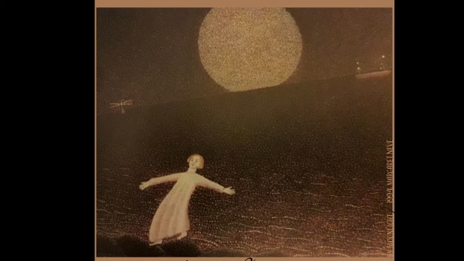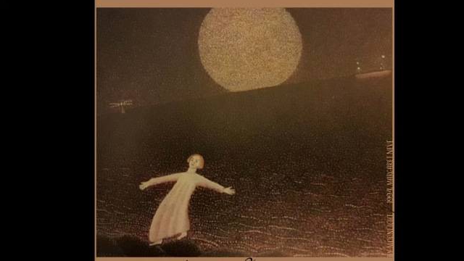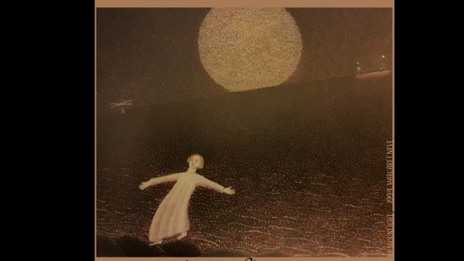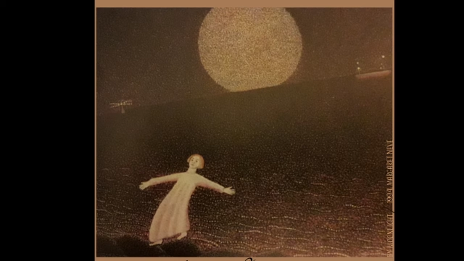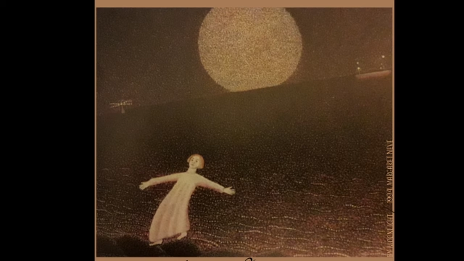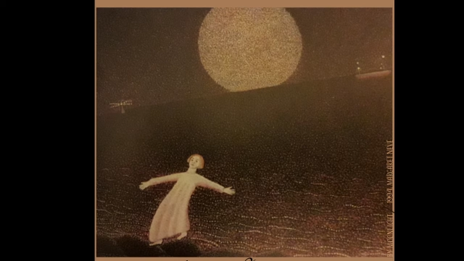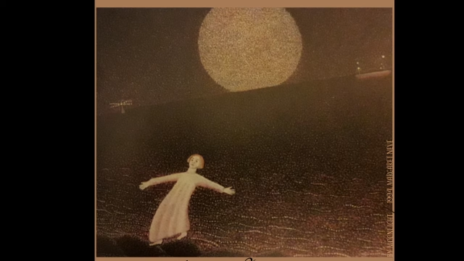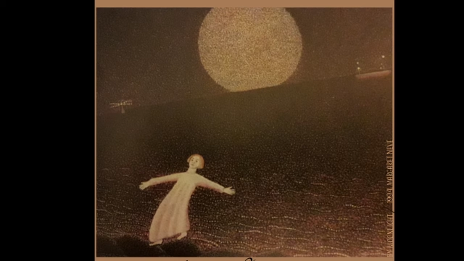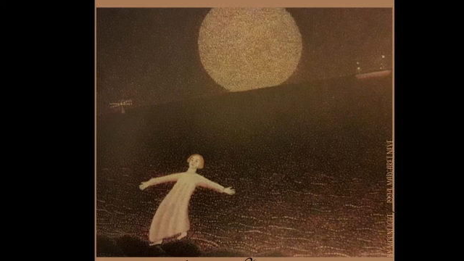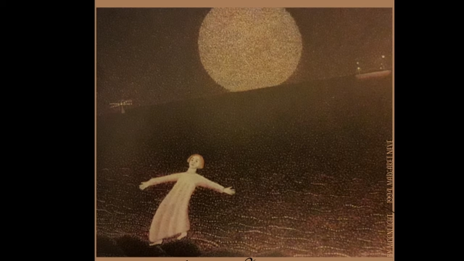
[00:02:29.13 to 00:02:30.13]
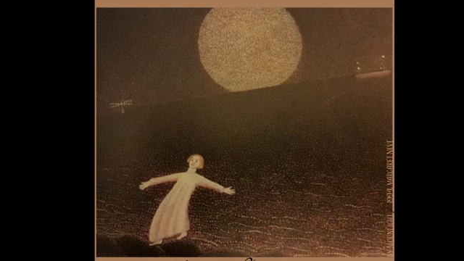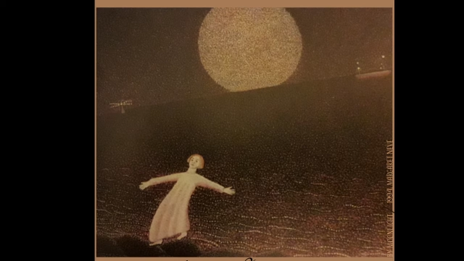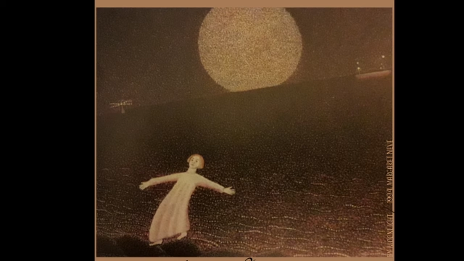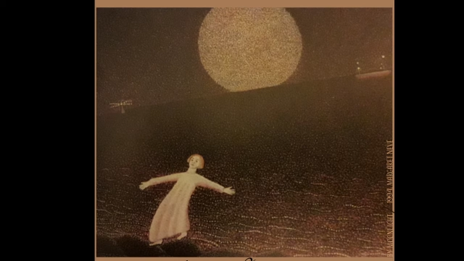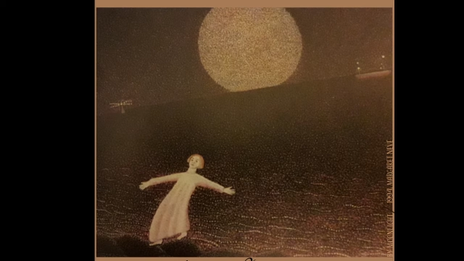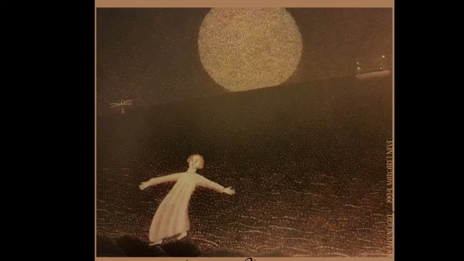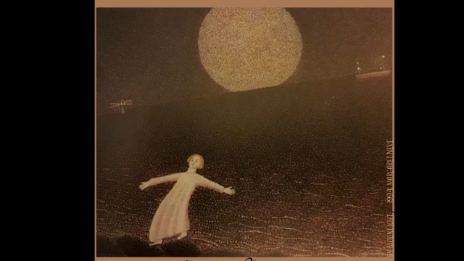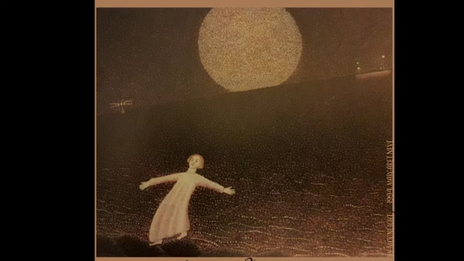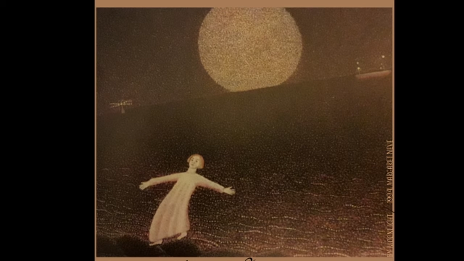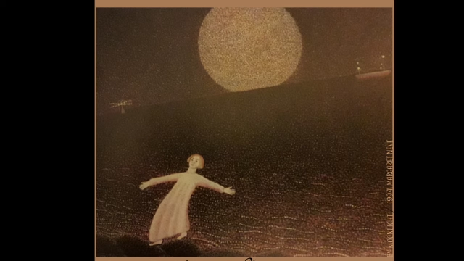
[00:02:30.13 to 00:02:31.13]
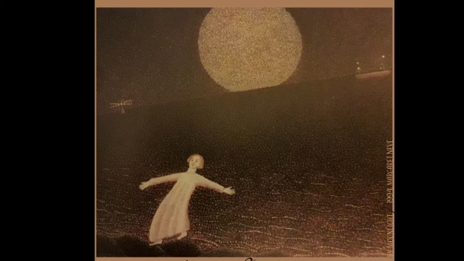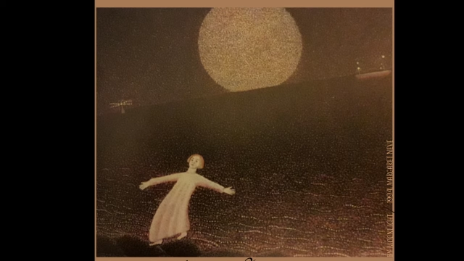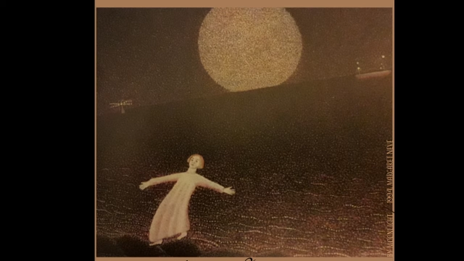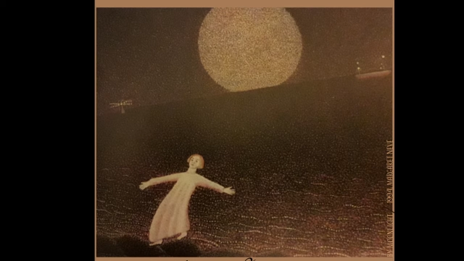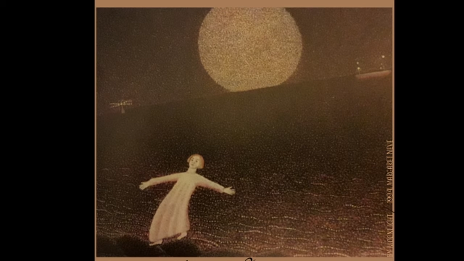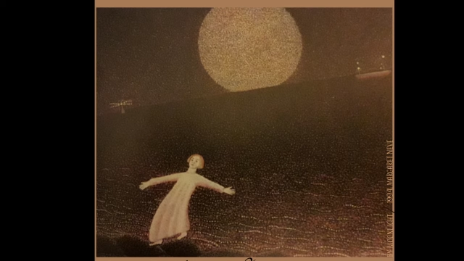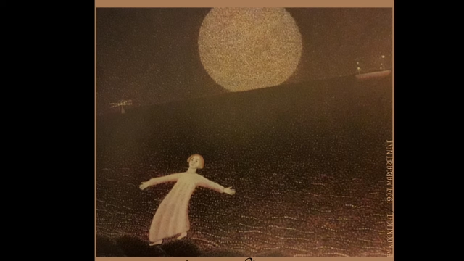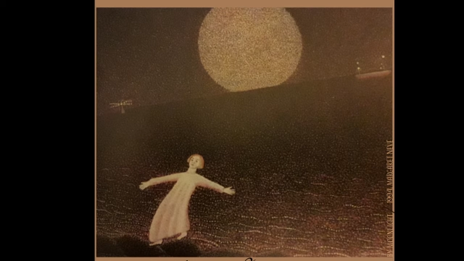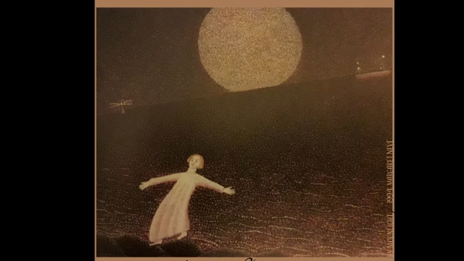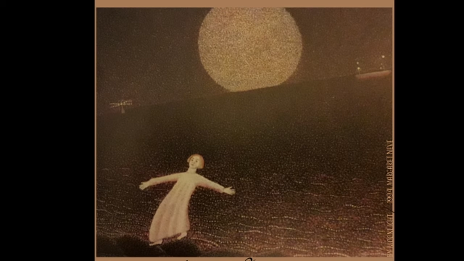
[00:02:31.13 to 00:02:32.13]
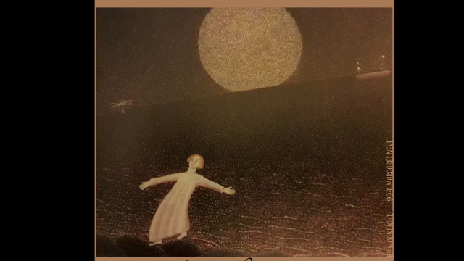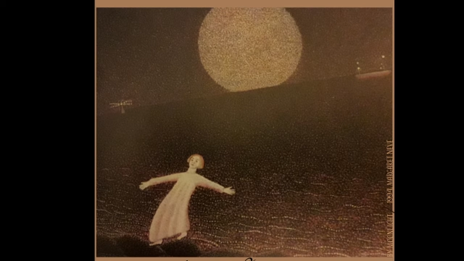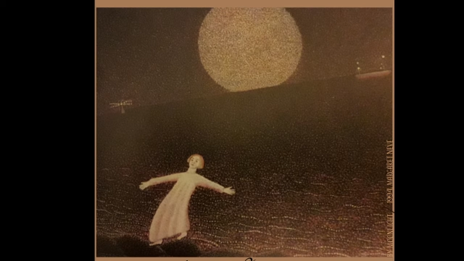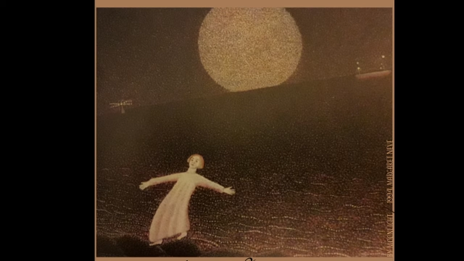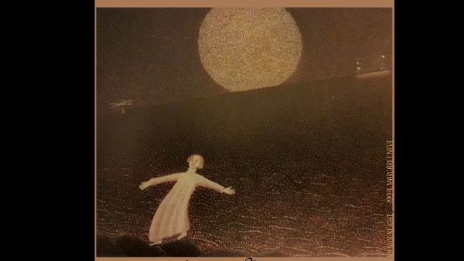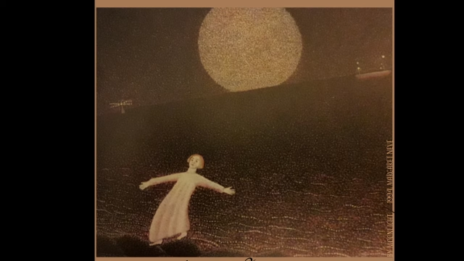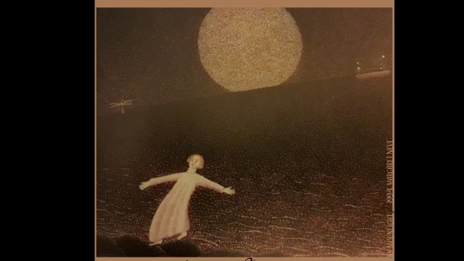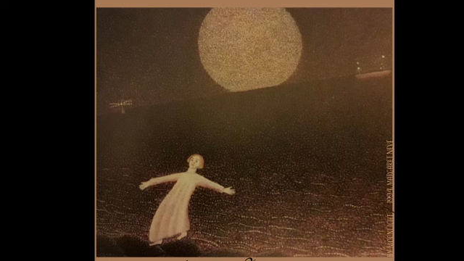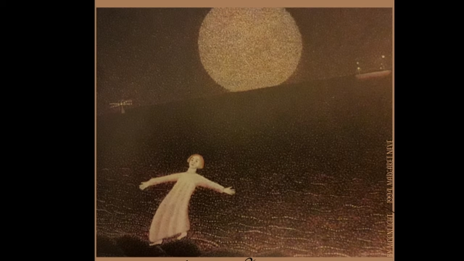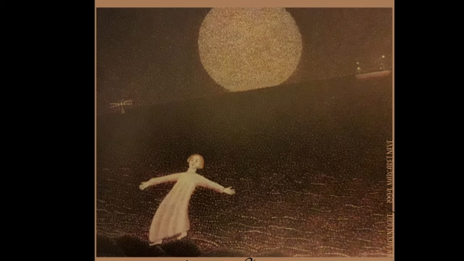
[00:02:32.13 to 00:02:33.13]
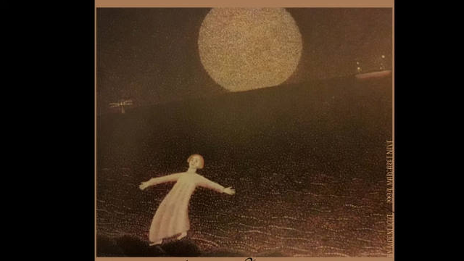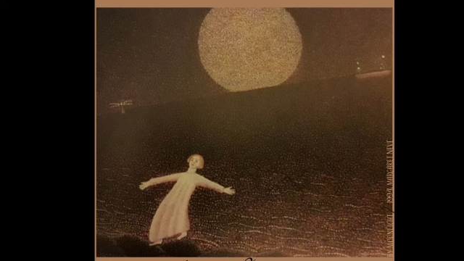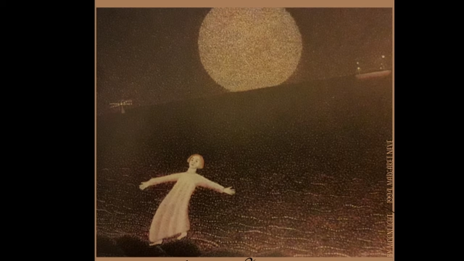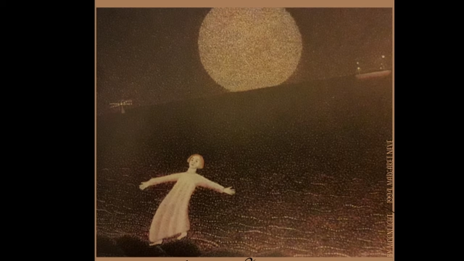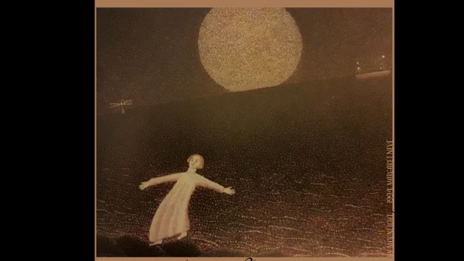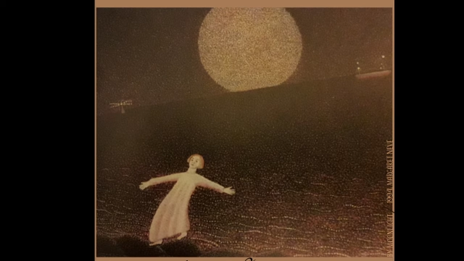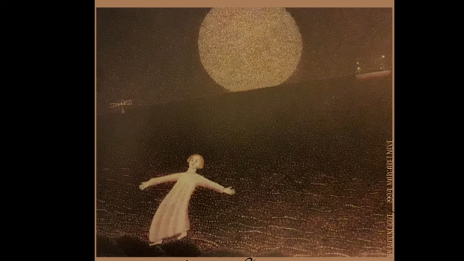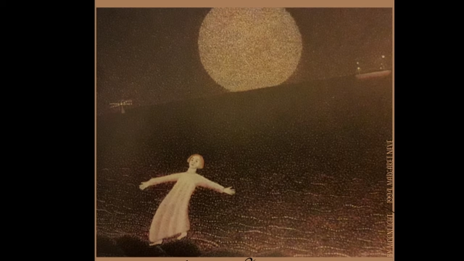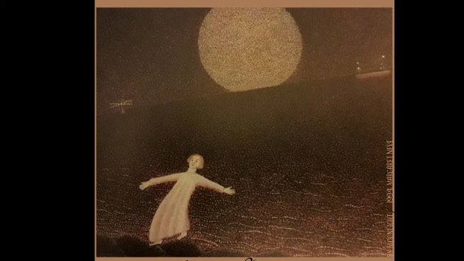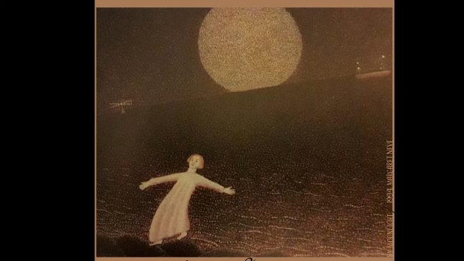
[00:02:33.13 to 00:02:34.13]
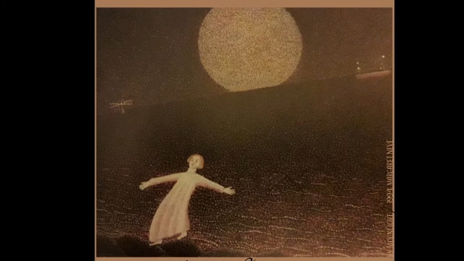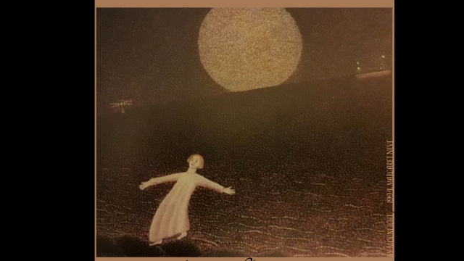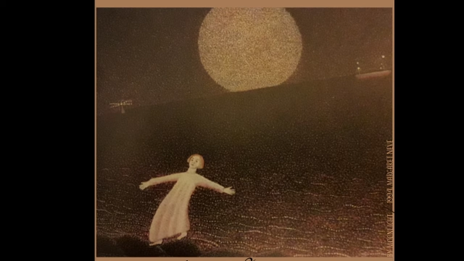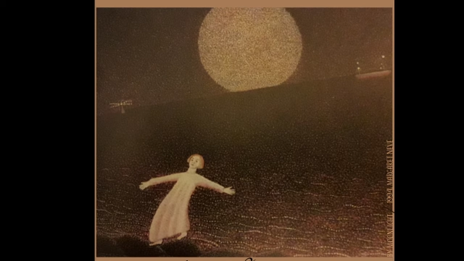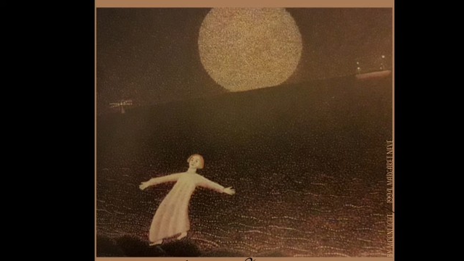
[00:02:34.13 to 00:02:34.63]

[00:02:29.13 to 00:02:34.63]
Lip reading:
No face is visible, so there are no lips to read.